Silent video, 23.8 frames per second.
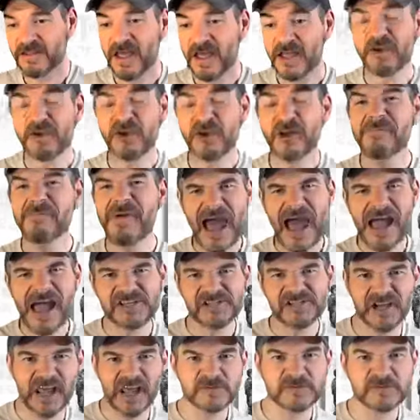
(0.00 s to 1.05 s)
And you can
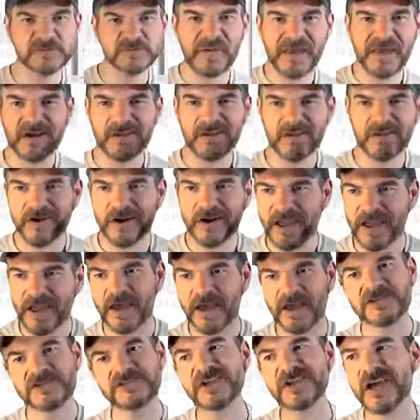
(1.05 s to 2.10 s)
imagine it was beaten into their
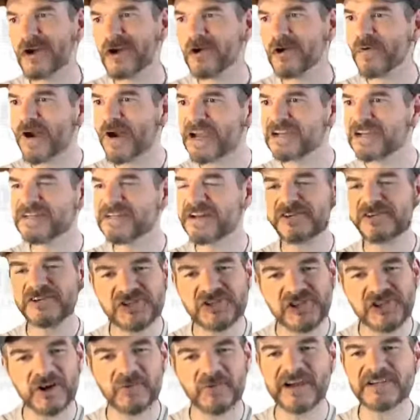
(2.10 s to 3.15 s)
head, generation after
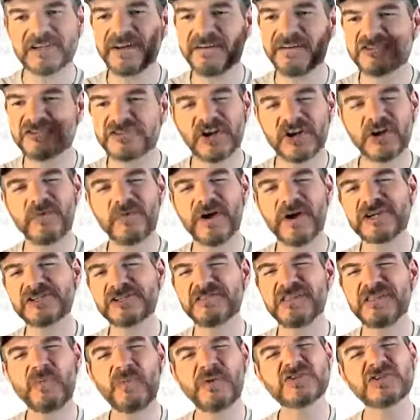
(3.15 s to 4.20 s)
generation after
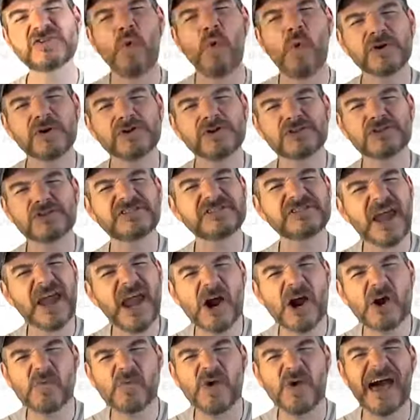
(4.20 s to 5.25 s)
generation. They were tortured,
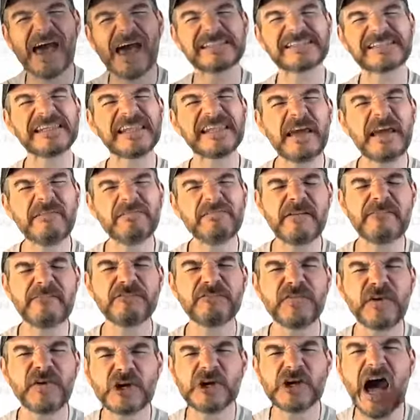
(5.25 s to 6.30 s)
terrorized, lived in
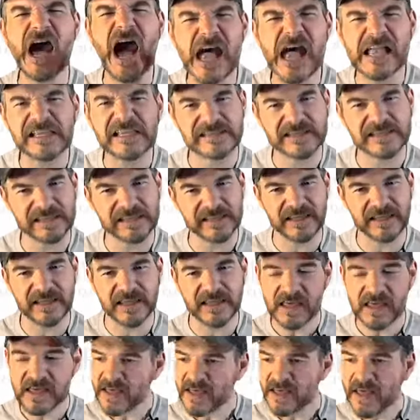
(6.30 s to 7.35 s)
fear constantly,
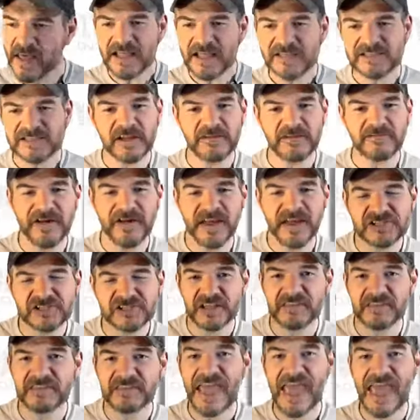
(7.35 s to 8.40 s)
until
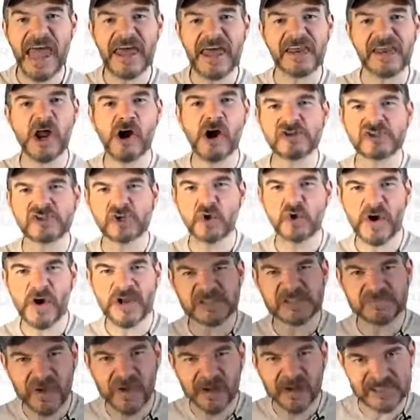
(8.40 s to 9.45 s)
eventually they had no
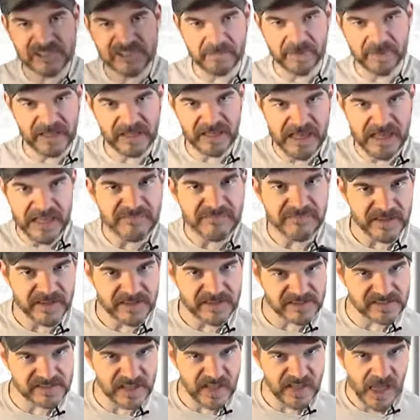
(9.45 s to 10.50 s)
choice but to believe
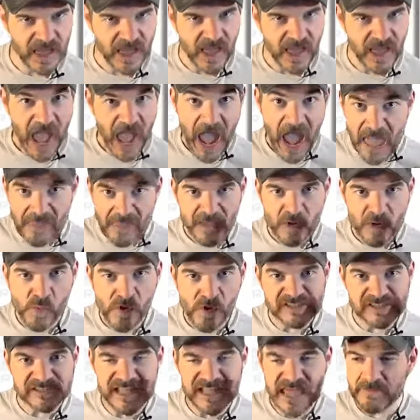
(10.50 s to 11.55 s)
it. And then
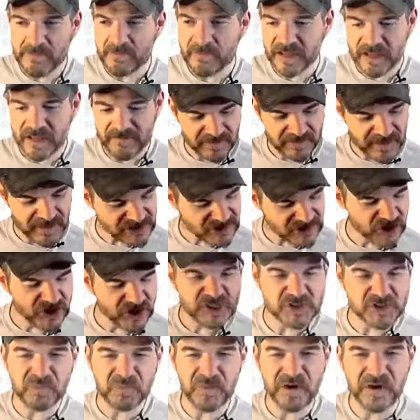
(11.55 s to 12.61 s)
once they believed it, they started
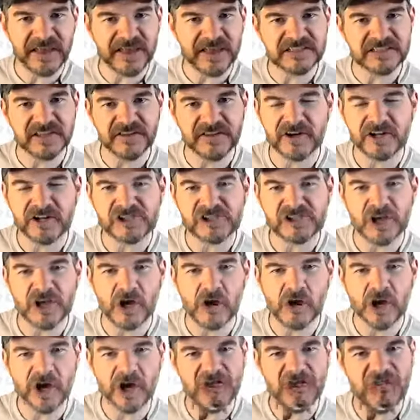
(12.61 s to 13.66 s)
spreading it to their
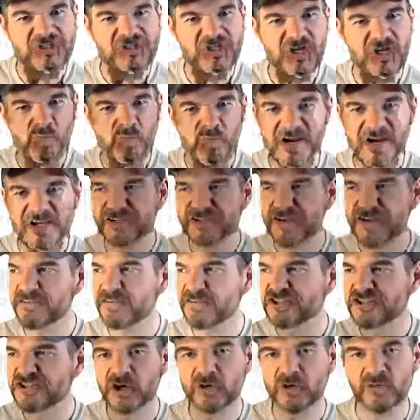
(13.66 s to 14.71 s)
children, generation after
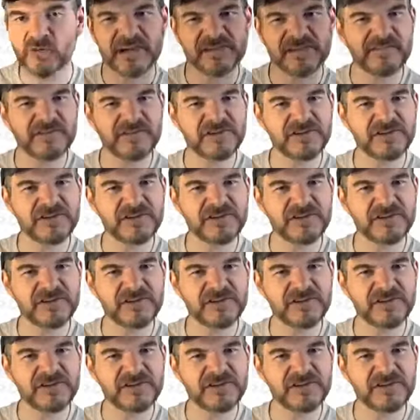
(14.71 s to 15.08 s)
generation after